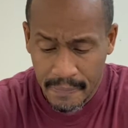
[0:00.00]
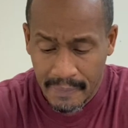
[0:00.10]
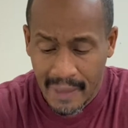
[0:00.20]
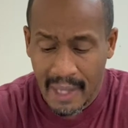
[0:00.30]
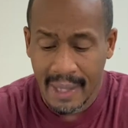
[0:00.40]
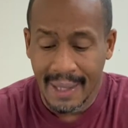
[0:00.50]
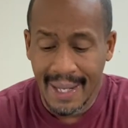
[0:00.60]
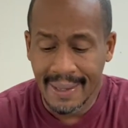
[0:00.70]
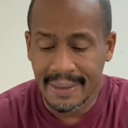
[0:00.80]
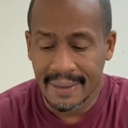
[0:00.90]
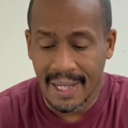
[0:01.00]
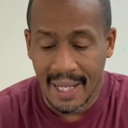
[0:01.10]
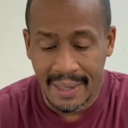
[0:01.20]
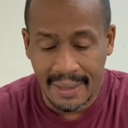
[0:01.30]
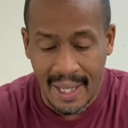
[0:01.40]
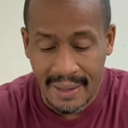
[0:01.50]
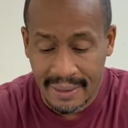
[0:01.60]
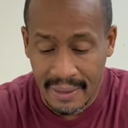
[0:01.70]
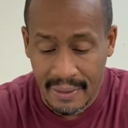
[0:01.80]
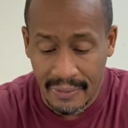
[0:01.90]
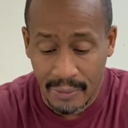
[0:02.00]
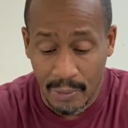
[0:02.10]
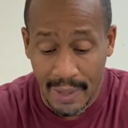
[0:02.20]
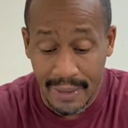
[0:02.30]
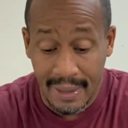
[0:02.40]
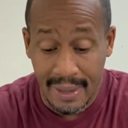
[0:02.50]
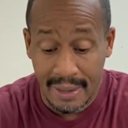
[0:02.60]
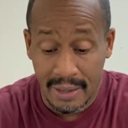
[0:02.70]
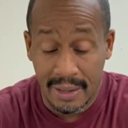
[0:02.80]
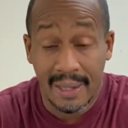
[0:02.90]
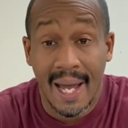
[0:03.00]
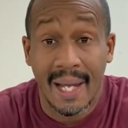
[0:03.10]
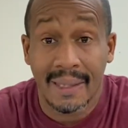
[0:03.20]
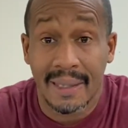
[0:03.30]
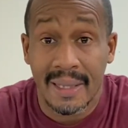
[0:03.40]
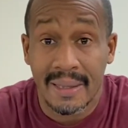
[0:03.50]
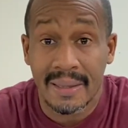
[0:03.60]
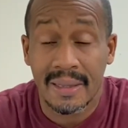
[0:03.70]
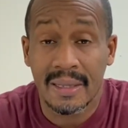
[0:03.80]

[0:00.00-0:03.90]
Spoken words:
and exercise thyself rather unto godliness.